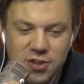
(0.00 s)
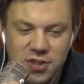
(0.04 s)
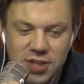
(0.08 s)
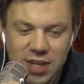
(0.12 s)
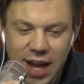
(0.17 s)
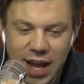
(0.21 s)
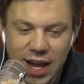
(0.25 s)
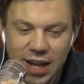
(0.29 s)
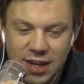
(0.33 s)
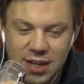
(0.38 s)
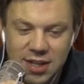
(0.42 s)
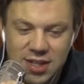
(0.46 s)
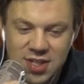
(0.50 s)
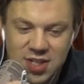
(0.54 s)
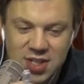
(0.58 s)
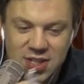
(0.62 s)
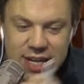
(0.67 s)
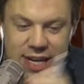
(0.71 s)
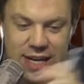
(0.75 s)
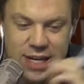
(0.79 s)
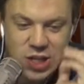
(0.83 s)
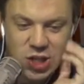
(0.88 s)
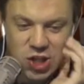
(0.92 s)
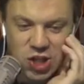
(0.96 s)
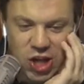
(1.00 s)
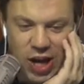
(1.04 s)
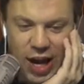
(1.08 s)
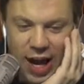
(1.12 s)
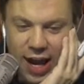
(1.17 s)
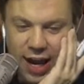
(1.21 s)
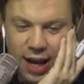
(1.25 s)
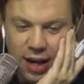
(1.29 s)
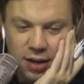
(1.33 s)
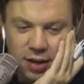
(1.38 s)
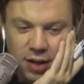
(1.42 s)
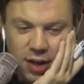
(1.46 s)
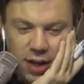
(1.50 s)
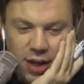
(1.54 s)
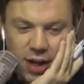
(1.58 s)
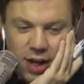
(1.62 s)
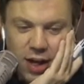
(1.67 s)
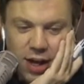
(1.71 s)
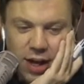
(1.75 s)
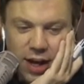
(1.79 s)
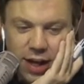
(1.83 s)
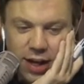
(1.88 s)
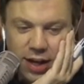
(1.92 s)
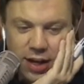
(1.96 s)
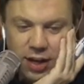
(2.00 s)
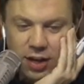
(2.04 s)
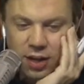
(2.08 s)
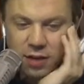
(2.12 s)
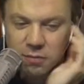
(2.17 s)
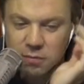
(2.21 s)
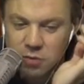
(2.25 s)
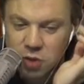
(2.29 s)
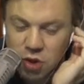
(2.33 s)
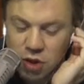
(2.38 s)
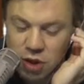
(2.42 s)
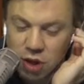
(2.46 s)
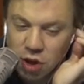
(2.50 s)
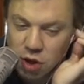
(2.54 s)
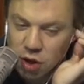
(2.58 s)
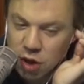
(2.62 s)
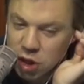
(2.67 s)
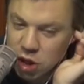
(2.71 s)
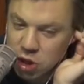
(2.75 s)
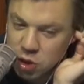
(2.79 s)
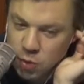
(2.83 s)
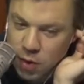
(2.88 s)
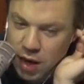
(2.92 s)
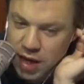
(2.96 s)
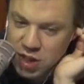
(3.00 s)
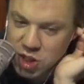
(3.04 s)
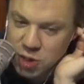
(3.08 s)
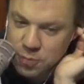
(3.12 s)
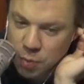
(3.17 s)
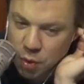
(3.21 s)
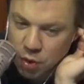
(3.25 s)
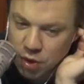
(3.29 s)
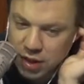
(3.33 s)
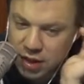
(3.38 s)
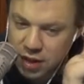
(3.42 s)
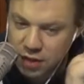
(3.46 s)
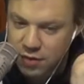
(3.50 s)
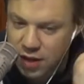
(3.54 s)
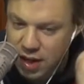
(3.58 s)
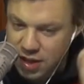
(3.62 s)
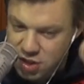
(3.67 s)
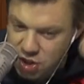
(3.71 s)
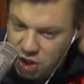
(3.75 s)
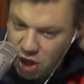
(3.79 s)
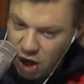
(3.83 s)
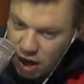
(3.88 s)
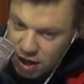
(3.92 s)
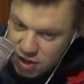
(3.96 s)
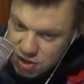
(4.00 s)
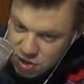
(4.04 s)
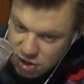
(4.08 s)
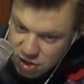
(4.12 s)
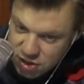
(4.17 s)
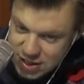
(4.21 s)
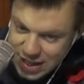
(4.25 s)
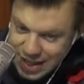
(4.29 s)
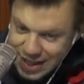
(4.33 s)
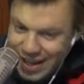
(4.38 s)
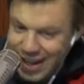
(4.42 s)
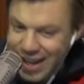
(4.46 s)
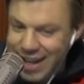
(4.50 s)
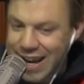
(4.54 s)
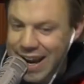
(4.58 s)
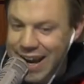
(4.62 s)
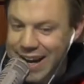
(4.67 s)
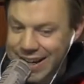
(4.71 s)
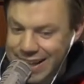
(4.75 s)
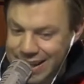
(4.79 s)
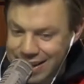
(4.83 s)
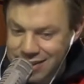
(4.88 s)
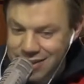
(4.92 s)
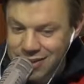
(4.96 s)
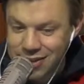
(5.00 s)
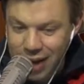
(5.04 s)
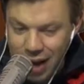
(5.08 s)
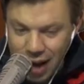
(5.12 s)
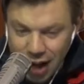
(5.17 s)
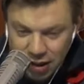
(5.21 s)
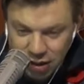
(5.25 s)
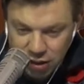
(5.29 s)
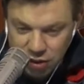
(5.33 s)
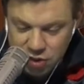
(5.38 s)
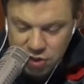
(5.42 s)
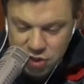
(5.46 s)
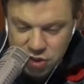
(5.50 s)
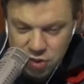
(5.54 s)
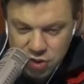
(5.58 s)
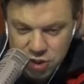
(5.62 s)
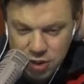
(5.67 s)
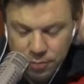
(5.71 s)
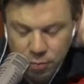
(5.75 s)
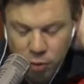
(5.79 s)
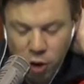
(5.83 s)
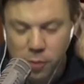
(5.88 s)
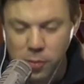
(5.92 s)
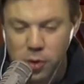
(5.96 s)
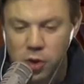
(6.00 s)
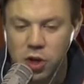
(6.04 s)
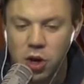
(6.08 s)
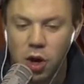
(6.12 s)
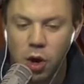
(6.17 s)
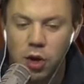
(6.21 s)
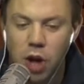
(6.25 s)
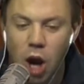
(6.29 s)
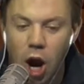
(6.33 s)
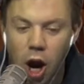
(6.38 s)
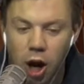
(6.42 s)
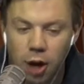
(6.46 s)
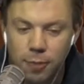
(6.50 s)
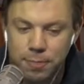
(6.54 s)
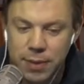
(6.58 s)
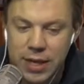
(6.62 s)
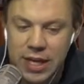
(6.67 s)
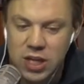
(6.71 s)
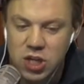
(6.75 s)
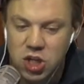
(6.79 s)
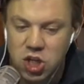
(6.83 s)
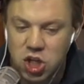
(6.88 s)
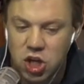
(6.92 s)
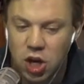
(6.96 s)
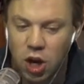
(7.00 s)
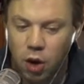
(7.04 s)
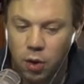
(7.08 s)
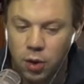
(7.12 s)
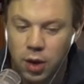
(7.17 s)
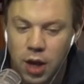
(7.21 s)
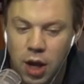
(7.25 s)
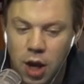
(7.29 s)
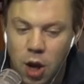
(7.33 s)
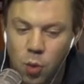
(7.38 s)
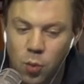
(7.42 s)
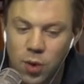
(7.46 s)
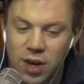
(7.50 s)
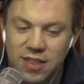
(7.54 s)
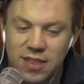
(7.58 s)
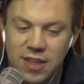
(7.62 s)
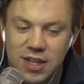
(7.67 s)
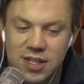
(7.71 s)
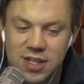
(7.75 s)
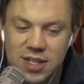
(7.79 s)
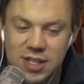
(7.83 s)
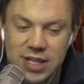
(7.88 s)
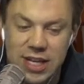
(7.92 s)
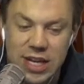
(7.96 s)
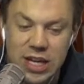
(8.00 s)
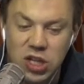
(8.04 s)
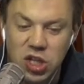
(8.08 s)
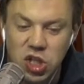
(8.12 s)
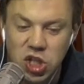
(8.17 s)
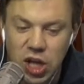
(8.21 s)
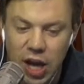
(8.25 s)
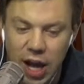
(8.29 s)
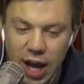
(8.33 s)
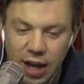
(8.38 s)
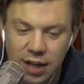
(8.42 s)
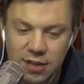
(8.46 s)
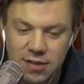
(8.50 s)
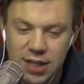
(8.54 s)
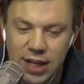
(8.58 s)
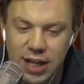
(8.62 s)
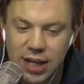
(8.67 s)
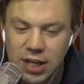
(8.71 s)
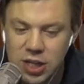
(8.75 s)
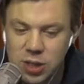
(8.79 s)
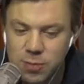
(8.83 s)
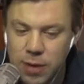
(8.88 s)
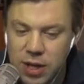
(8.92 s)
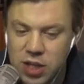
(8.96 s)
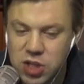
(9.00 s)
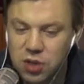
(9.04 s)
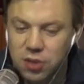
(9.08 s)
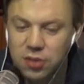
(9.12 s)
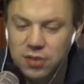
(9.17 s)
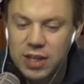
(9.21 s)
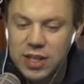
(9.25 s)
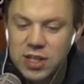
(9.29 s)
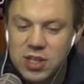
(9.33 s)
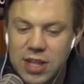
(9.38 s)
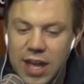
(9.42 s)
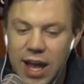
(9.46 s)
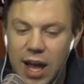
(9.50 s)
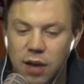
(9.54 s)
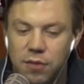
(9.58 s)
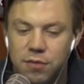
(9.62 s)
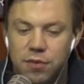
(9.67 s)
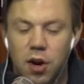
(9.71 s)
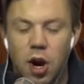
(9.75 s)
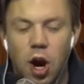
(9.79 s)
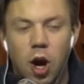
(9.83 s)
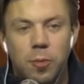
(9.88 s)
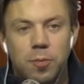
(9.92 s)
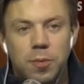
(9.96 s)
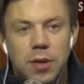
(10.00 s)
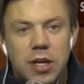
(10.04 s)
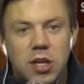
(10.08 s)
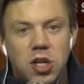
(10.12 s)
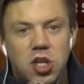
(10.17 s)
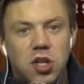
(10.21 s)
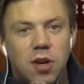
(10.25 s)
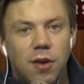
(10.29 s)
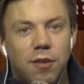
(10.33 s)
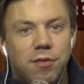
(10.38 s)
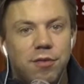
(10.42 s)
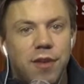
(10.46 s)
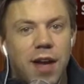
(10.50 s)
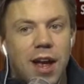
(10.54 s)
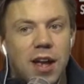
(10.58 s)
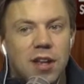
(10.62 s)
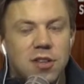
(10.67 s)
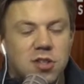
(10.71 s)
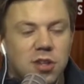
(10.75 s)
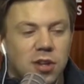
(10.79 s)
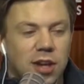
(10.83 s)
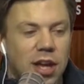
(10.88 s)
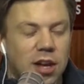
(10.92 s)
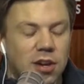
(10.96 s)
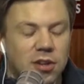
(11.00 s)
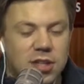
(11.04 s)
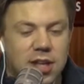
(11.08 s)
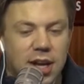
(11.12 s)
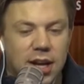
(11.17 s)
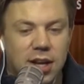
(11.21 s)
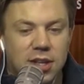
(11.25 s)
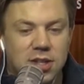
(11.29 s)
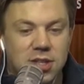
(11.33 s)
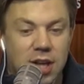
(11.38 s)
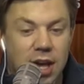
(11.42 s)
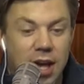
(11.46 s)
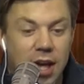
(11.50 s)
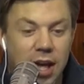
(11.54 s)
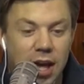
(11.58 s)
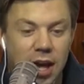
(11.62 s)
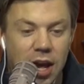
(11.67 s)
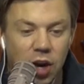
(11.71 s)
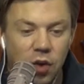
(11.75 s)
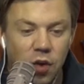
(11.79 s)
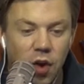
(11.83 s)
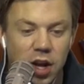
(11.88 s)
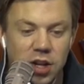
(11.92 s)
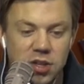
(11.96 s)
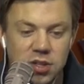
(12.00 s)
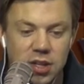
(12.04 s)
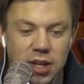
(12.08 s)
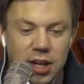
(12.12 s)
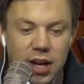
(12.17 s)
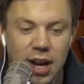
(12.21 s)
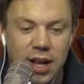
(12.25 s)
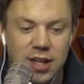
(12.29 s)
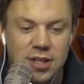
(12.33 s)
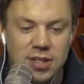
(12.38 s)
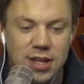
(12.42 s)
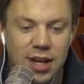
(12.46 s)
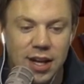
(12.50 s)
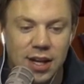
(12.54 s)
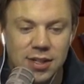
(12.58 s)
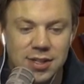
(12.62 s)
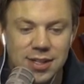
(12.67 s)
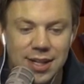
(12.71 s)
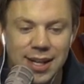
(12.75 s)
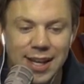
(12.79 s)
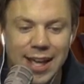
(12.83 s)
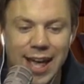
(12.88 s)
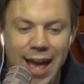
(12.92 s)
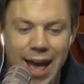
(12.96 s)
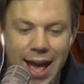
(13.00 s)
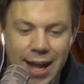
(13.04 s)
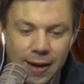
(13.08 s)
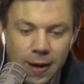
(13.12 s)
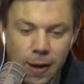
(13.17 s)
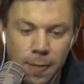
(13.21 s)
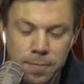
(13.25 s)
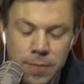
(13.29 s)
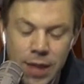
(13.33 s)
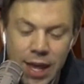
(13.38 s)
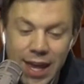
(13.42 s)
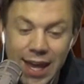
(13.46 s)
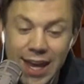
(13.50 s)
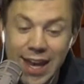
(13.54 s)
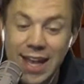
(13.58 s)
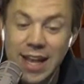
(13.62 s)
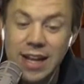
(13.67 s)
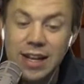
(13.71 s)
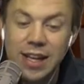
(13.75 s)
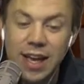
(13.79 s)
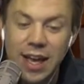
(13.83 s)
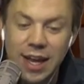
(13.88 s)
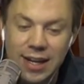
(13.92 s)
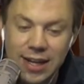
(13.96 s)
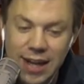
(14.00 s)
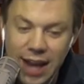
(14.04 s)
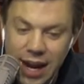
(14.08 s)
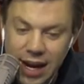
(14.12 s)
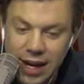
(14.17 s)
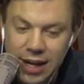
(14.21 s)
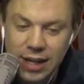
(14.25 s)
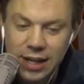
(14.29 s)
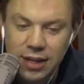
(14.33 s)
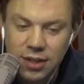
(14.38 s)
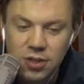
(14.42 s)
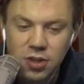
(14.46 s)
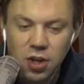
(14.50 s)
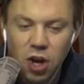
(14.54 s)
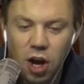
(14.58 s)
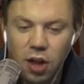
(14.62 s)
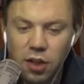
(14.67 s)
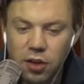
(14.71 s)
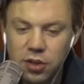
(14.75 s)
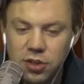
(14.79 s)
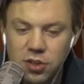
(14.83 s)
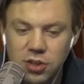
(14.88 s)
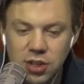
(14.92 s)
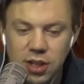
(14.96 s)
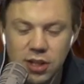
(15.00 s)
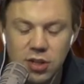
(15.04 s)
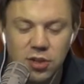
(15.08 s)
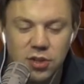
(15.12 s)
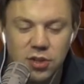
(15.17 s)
at Seat Giant. Uh, you can go to U.S. sporting events concerts in Canadian dollars. Use the promo code RP Show with Seat Giant to get a special discount for RP Show fans. So get your tickets across the United States and Canada in Canadian dollars, and you'll